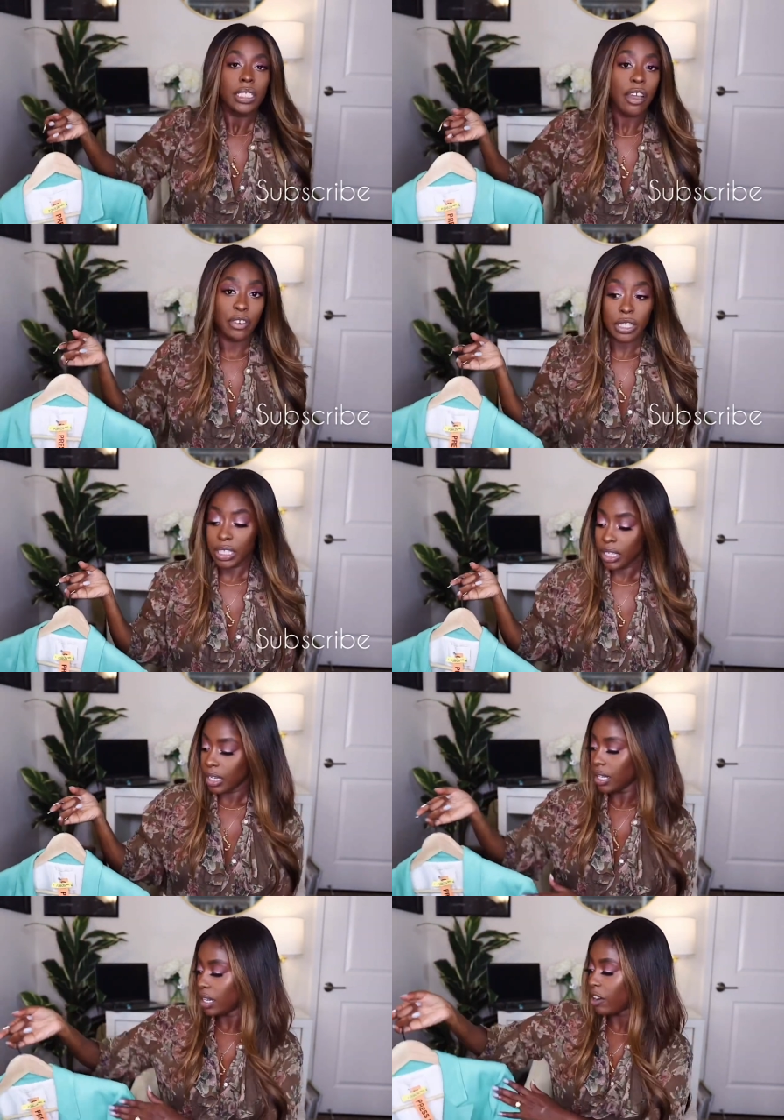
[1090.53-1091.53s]

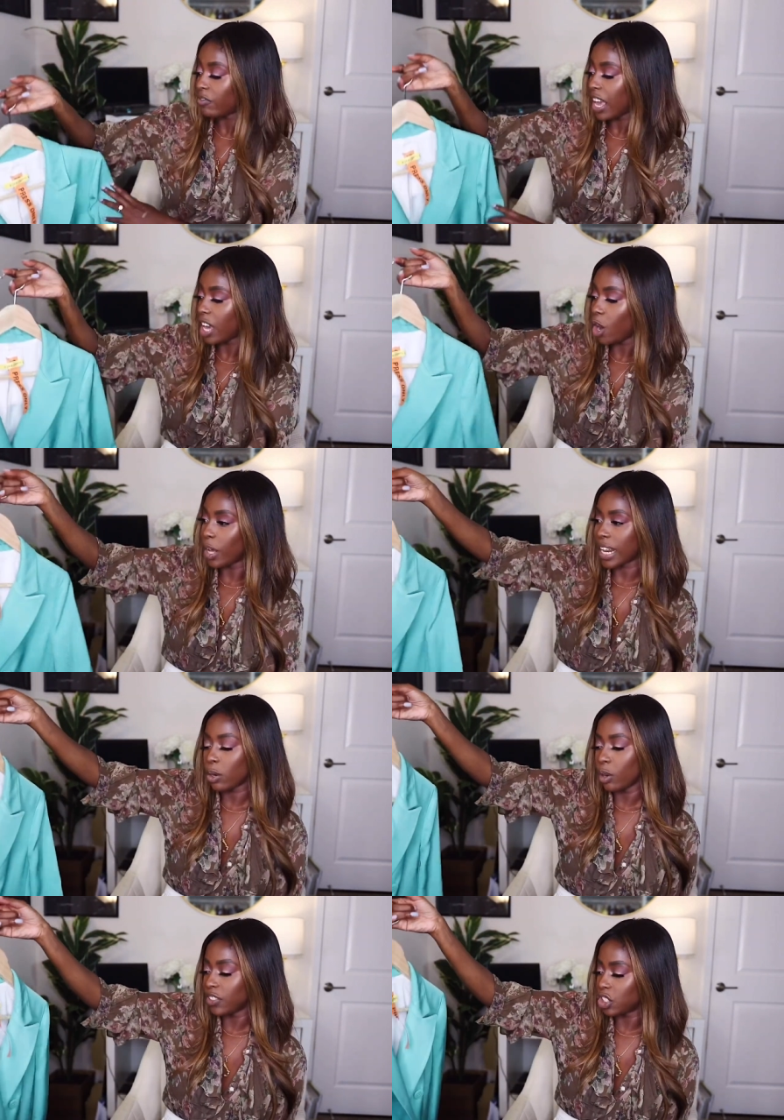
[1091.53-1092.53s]
definitely a fail. And I
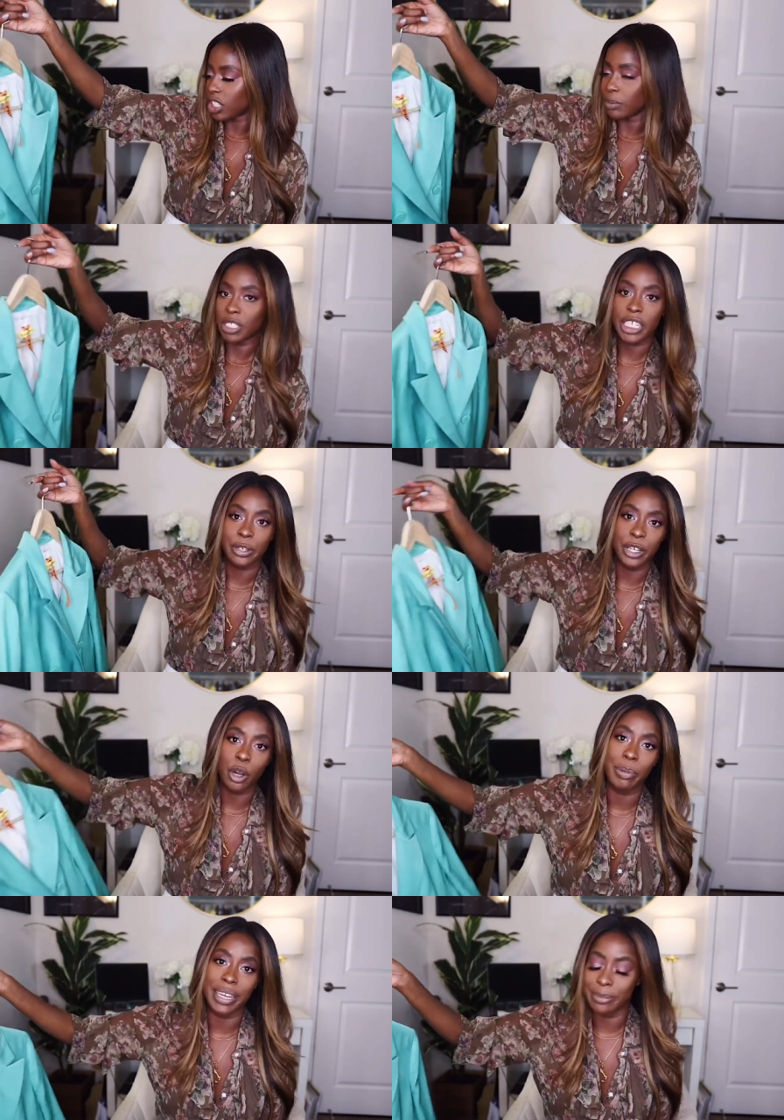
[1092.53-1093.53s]
don't know if it's just the
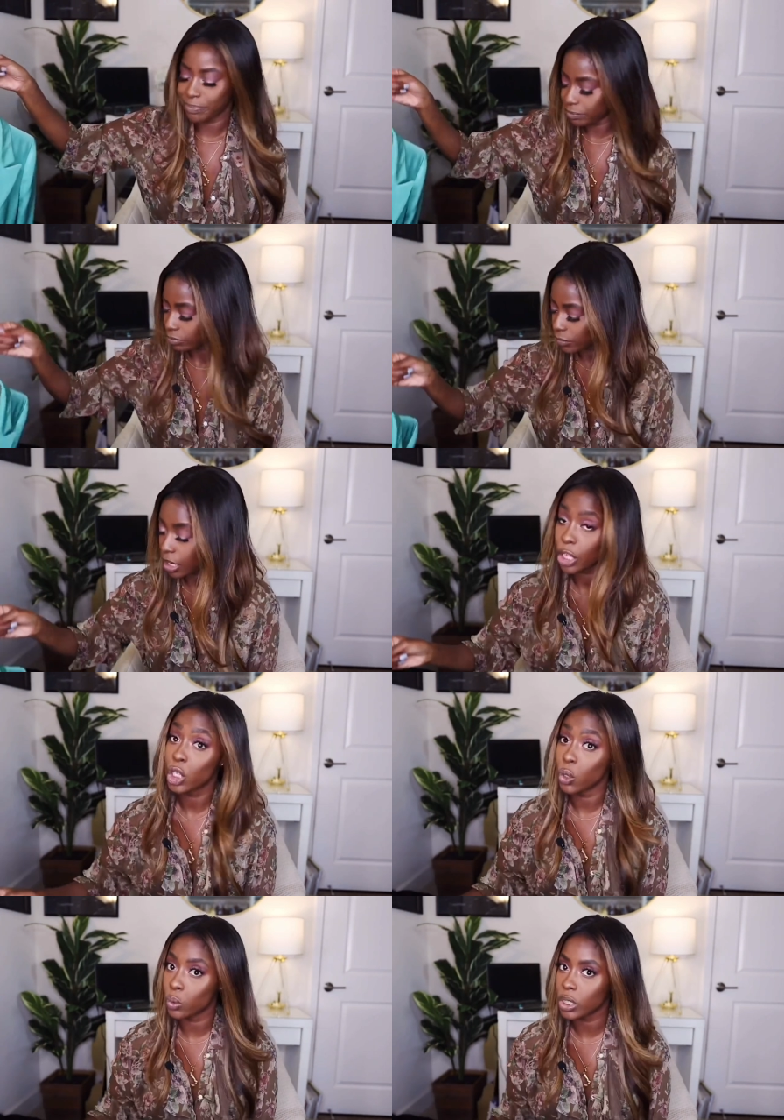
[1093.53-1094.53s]
material, but
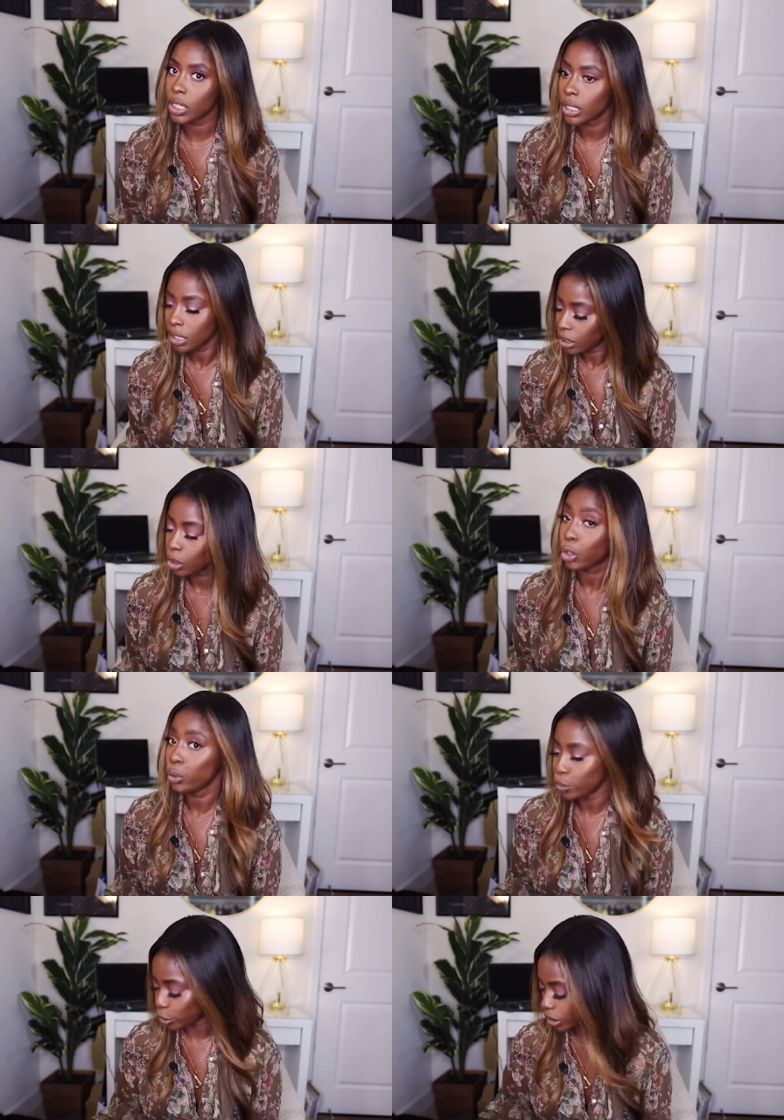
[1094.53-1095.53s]
huge,
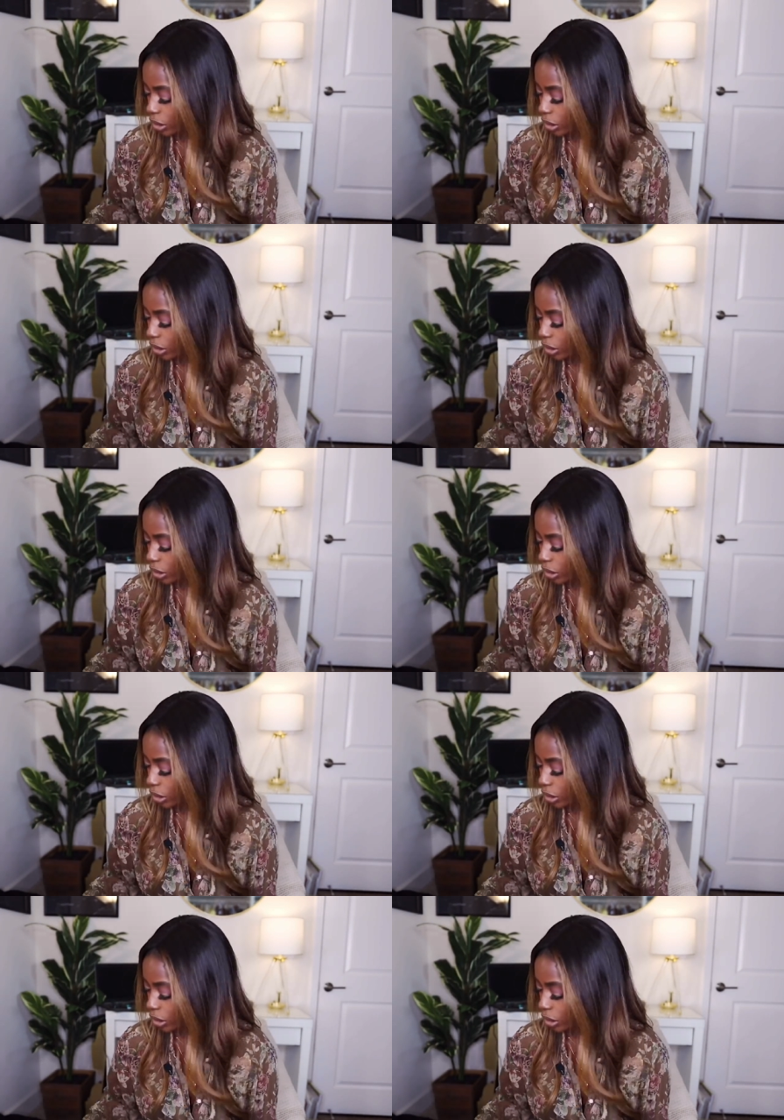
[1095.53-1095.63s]
huge